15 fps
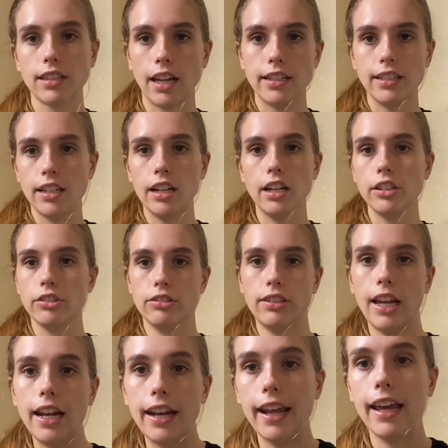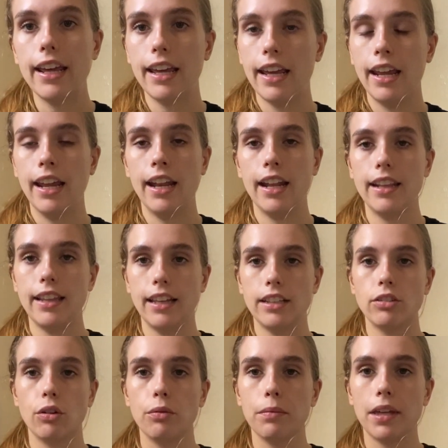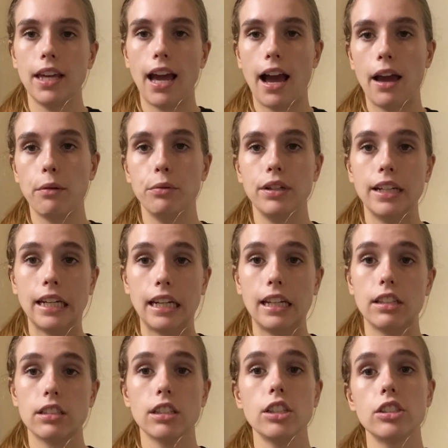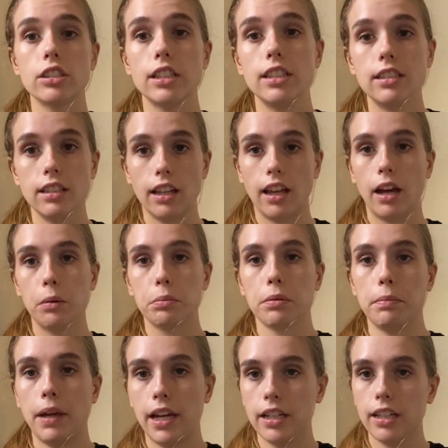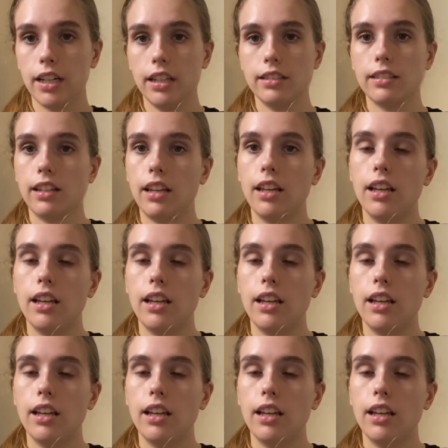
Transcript: I didn't understand it, and they told me I would need surgery to help repair it